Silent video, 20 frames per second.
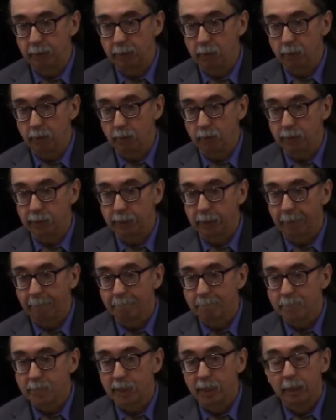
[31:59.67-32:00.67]
arose.
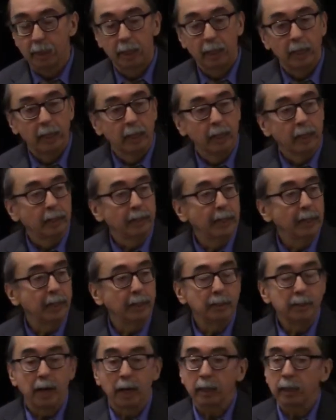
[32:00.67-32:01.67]
They
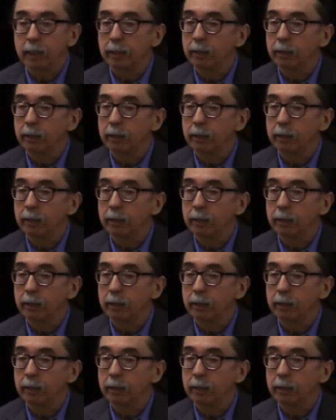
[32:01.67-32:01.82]
did not